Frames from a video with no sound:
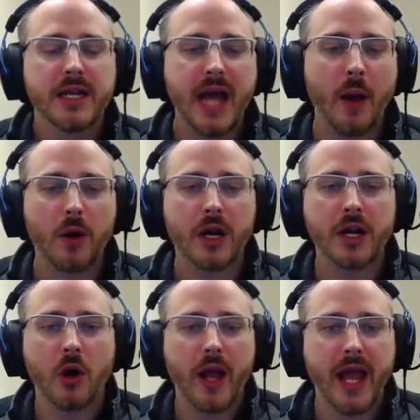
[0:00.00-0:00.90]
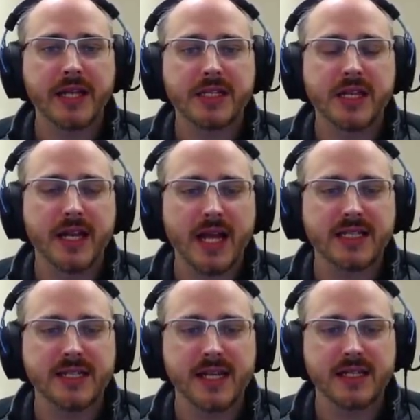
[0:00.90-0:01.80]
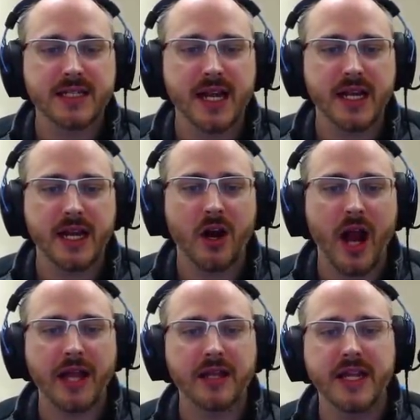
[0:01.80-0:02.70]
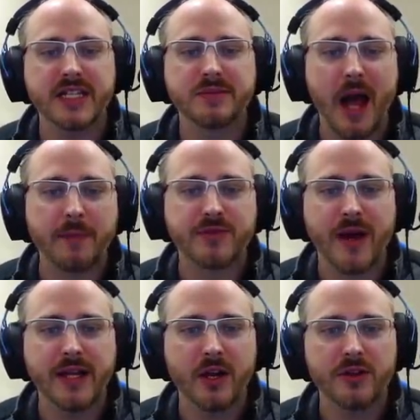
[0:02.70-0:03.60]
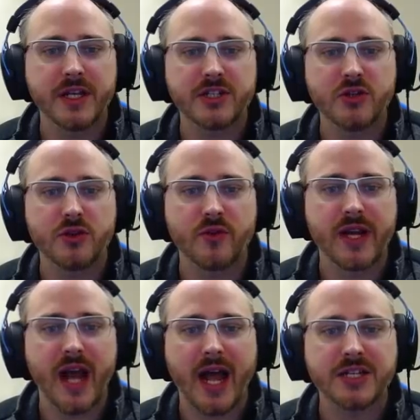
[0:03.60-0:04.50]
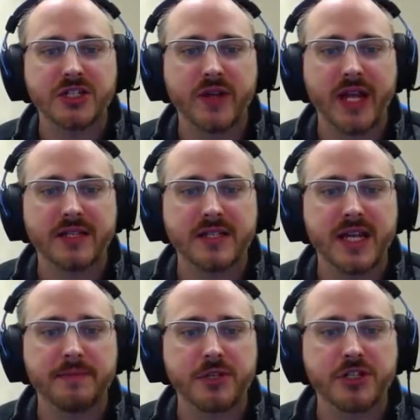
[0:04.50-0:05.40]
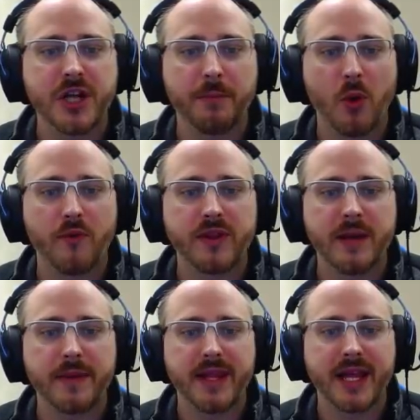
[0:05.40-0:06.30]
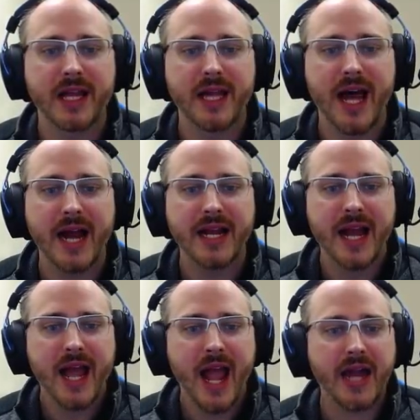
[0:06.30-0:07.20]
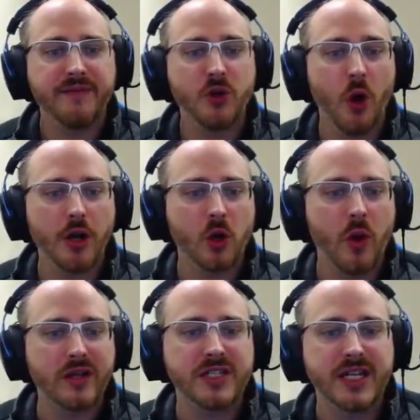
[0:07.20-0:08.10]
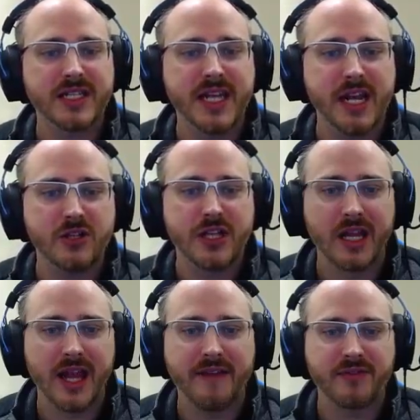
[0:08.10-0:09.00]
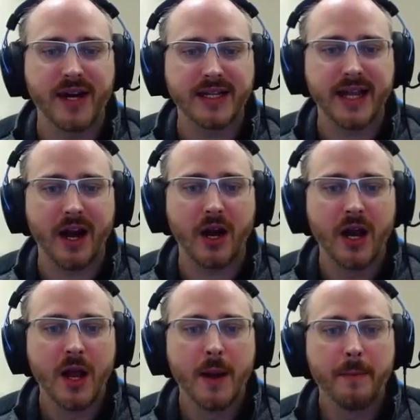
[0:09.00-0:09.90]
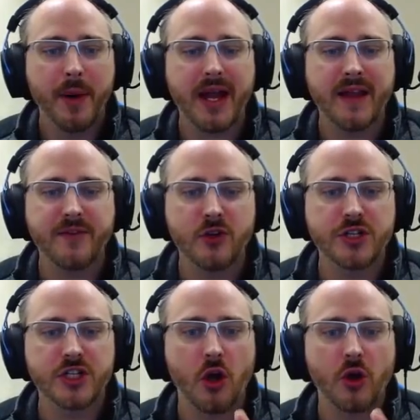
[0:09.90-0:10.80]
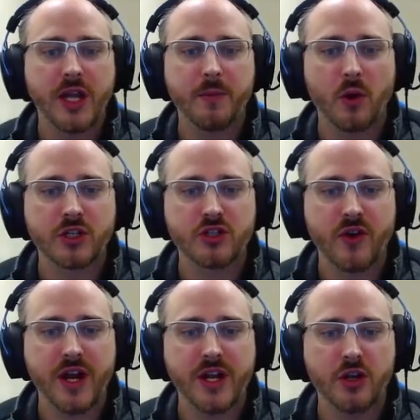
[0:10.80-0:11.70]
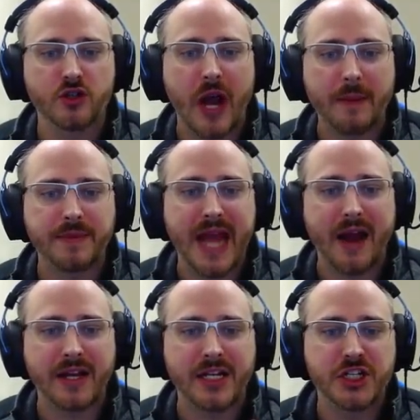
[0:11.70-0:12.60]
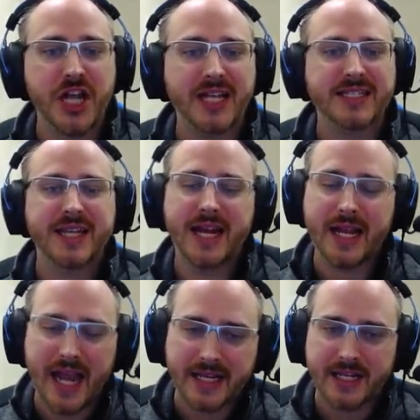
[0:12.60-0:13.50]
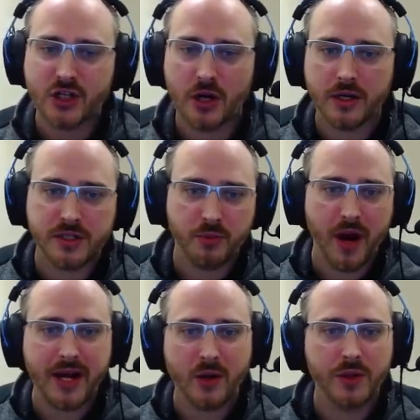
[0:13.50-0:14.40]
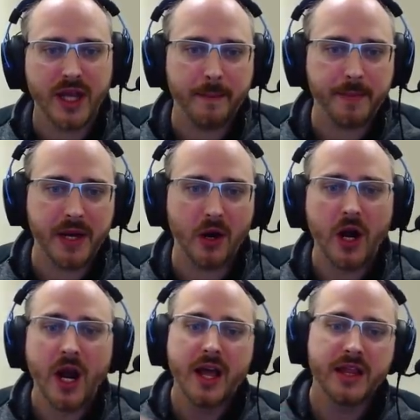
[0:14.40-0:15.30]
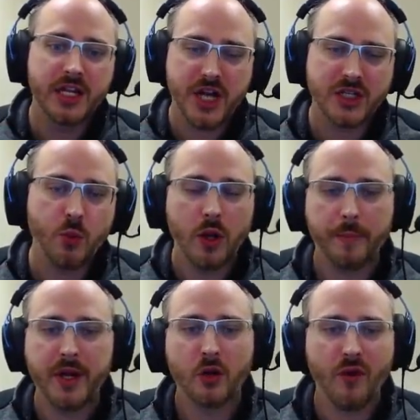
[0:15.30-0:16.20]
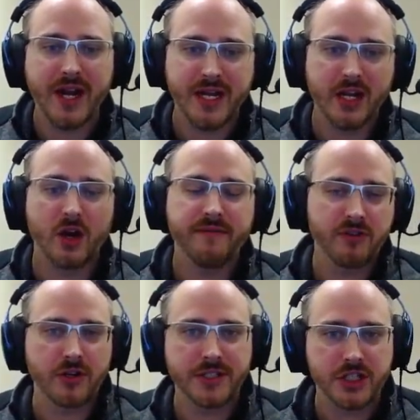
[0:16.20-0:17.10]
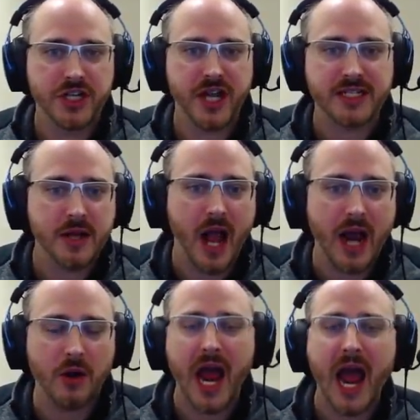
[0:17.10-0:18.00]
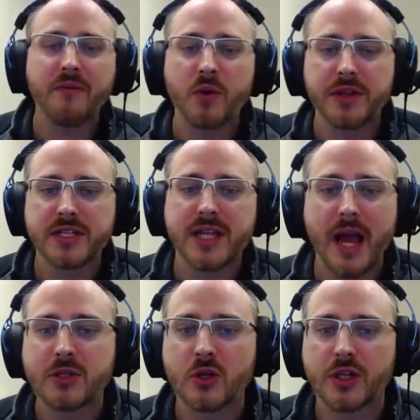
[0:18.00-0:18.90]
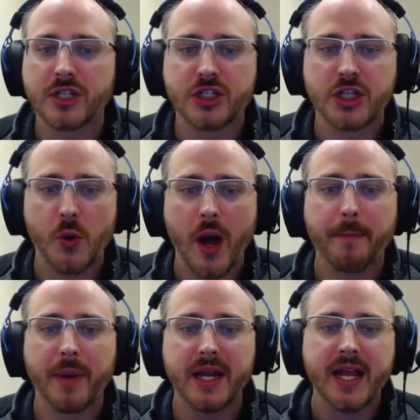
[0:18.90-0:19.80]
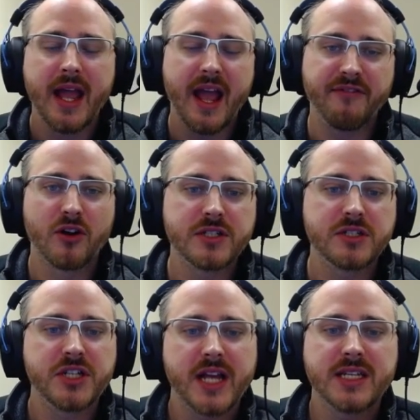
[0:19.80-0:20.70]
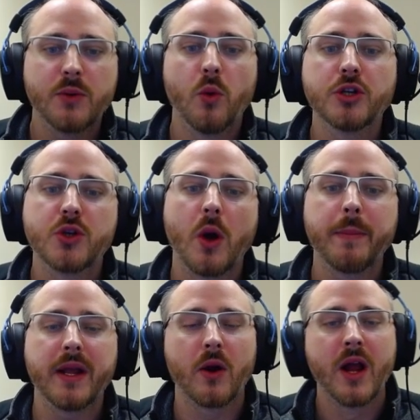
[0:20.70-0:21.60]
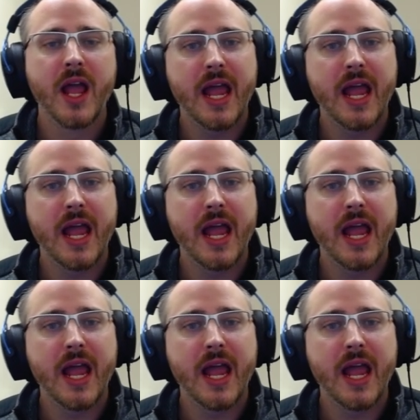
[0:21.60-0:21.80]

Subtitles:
Now we're going to go ahead into the next scene here. And these mobs right here, these 2-3 guys, you can skip, just jump over them and then glide. And if you auto-quest, it's going to take you to the left right there. But if you just keep going straight, you can drop down in the chest. Again, these are sporadic when they appear. The chest will appear right here if there is a chest. I don't have one this time, so it doesn't show up, but if there is a chest, it will show up here.